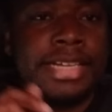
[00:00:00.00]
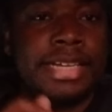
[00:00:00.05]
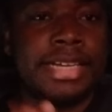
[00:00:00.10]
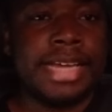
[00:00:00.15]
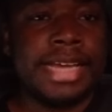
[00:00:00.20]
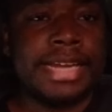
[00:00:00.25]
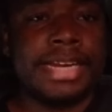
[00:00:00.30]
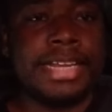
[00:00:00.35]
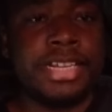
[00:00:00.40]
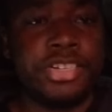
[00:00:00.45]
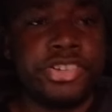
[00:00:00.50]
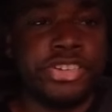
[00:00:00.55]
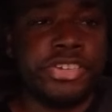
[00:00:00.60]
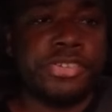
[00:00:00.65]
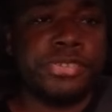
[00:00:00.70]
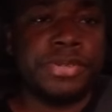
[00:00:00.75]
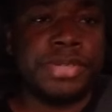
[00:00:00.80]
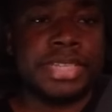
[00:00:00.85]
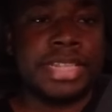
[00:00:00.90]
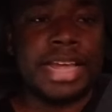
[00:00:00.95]
any
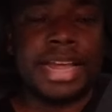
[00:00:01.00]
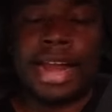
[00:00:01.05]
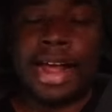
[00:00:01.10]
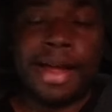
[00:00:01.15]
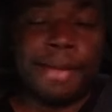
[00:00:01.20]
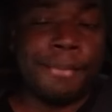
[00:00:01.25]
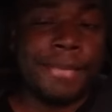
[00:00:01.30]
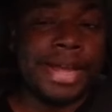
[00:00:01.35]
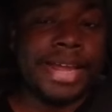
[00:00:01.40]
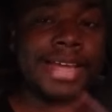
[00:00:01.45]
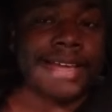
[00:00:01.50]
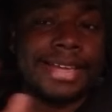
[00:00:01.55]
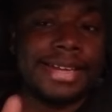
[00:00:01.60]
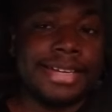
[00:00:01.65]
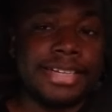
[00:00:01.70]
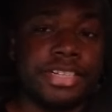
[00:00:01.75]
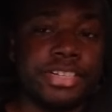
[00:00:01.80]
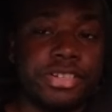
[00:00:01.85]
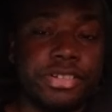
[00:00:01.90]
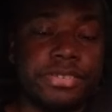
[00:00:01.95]
tunes that I make,
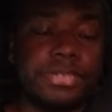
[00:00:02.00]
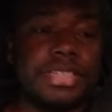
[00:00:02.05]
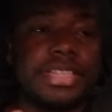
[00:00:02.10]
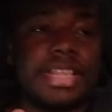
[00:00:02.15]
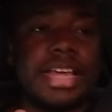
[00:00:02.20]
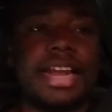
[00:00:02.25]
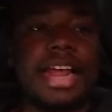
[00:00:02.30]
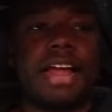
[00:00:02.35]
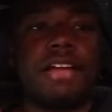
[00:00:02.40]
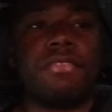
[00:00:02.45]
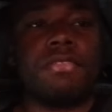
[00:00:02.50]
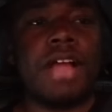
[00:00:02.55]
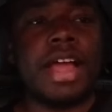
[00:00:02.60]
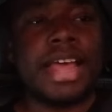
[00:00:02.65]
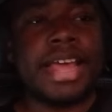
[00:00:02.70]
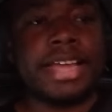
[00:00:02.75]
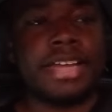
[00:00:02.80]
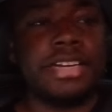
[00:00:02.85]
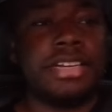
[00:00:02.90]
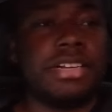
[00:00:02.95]
any tunes that I
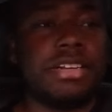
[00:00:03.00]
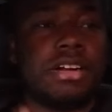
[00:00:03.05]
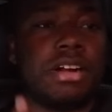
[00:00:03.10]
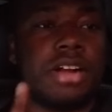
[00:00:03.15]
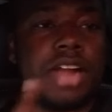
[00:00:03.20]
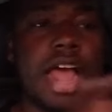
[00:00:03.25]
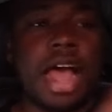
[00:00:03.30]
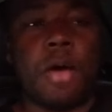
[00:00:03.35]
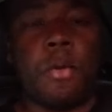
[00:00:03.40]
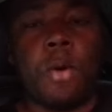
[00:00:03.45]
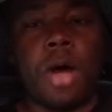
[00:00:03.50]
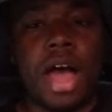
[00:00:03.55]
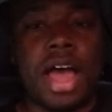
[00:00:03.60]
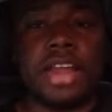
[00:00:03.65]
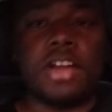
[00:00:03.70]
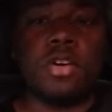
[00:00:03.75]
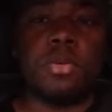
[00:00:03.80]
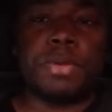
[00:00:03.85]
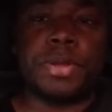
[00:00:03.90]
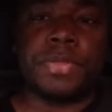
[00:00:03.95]
write, are not
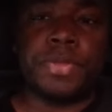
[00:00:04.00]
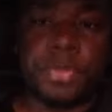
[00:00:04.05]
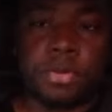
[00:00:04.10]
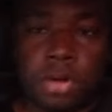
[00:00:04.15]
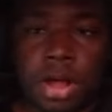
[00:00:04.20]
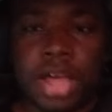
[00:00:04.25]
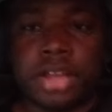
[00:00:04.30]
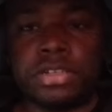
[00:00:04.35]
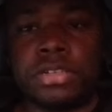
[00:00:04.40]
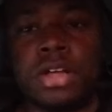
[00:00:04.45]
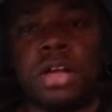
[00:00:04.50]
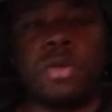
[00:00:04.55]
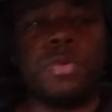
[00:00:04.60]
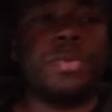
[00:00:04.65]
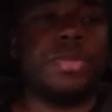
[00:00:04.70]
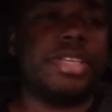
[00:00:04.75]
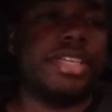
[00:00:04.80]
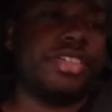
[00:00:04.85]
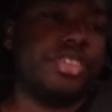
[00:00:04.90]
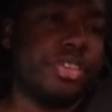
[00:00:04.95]
wide open throttle
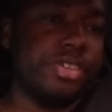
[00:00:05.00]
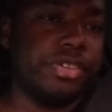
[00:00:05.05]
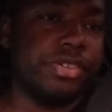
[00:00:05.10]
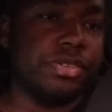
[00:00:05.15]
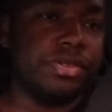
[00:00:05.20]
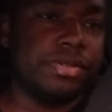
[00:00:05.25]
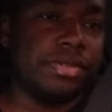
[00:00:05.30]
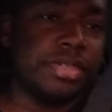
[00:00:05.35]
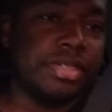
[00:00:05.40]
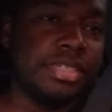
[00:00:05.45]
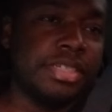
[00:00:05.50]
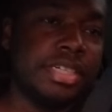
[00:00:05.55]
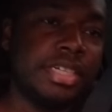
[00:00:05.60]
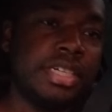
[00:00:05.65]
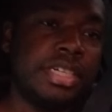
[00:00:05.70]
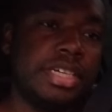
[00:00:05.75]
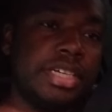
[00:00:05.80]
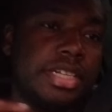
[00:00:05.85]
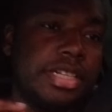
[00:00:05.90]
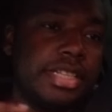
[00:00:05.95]
only tunes.
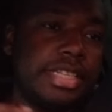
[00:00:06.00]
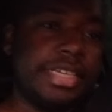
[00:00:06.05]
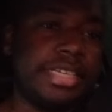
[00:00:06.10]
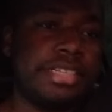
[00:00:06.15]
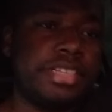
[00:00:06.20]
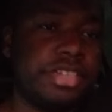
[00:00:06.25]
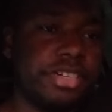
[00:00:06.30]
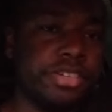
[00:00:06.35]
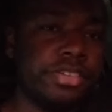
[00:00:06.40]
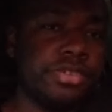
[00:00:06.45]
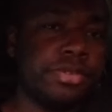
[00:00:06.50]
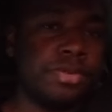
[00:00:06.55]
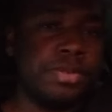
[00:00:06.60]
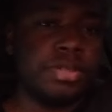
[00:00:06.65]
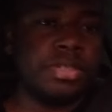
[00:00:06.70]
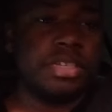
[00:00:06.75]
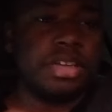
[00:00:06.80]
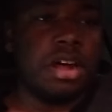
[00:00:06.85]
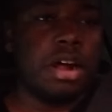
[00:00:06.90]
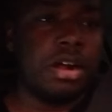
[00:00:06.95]
These
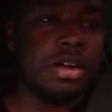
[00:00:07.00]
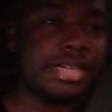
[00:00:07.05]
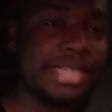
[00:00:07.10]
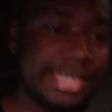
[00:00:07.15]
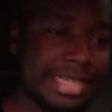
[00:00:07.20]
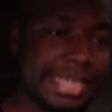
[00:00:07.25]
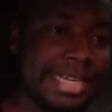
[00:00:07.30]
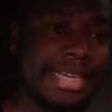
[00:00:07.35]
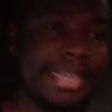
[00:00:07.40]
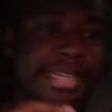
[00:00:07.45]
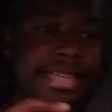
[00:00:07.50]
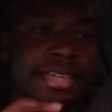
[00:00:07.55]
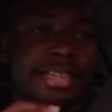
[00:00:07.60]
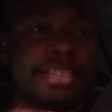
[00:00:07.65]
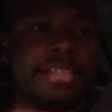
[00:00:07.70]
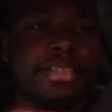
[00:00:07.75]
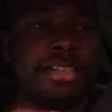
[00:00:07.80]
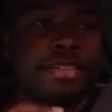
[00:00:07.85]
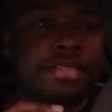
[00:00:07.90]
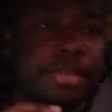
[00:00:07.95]
tunes are
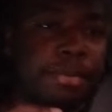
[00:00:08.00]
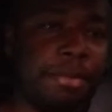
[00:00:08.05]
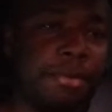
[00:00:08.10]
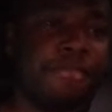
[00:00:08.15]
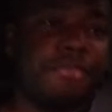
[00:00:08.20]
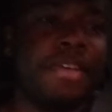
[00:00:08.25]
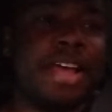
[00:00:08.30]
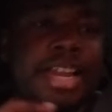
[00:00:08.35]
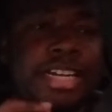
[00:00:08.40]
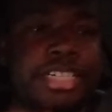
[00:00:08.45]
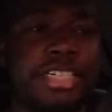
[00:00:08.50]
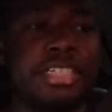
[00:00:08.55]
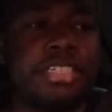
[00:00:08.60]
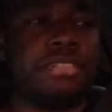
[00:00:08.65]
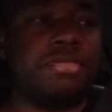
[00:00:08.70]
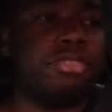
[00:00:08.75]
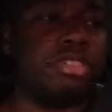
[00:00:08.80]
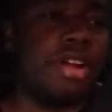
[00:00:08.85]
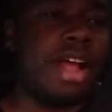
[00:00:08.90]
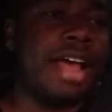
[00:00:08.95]
seeking the perfection
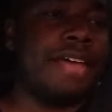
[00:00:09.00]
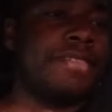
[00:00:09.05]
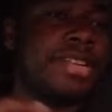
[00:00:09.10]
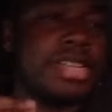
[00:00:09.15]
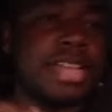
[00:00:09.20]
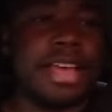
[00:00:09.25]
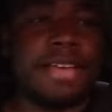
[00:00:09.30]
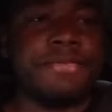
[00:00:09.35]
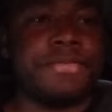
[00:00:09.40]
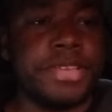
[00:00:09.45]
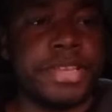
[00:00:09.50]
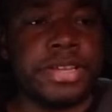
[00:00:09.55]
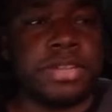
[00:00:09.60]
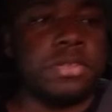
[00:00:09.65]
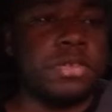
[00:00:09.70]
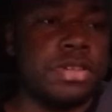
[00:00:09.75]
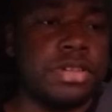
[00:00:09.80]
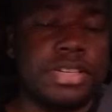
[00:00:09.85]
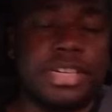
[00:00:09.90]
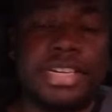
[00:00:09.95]
of driving that
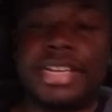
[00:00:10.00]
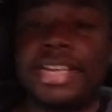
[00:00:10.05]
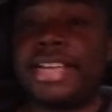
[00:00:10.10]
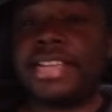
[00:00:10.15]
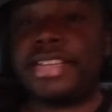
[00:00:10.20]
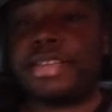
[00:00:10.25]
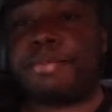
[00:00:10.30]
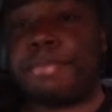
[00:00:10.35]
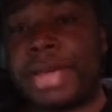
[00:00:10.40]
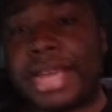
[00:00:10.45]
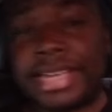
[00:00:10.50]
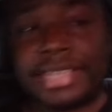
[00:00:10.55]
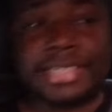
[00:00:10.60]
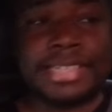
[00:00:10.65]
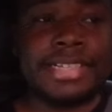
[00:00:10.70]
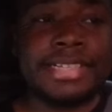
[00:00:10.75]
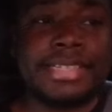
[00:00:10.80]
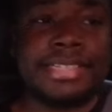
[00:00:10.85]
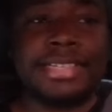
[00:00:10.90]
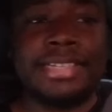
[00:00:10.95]
vehicle on a daily
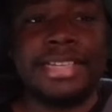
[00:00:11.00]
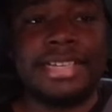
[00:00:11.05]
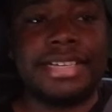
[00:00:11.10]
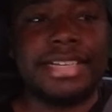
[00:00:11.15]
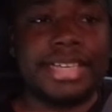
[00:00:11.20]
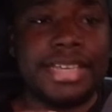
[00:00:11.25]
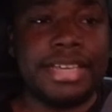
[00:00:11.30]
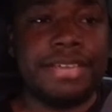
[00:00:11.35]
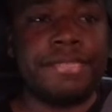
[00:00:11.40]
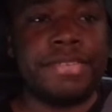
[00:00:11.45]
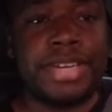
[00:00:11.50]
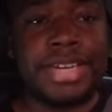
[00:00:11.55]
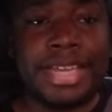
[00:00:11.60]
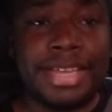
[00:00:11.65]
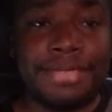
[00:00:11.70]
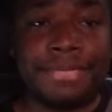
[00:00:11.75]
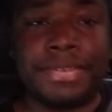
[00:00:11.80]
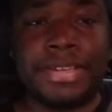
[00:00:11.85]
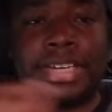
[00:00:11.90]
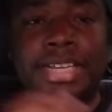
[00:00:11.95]
basis, even
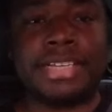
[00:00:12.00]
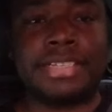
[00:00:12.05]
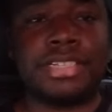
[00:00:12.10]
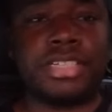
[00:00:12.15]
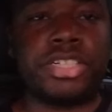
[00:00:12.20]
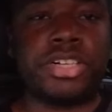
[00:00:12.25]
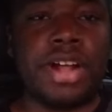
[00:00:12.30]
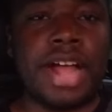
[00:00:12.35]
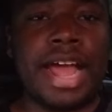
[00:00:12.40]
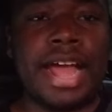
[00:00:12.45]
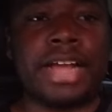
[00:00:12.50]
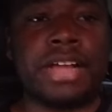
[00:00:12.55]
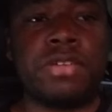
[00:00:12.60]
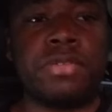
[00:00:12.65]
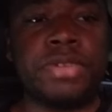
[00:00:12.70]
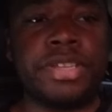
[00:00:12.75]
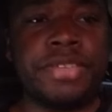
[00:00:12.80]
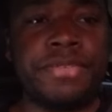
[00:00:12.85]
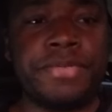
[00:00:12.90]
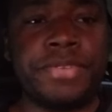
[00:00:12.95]
if it is a track
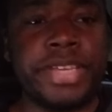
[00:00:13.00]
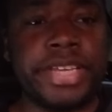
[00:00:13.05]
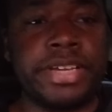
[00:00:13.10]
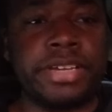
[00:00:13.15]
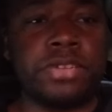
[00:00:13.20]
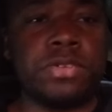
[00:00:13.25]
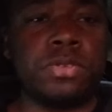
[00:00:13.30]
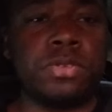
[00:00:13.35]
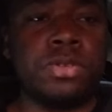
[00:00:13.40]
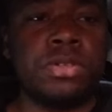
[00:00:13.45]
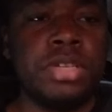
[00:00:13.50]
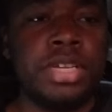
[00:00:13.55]
only vehicle.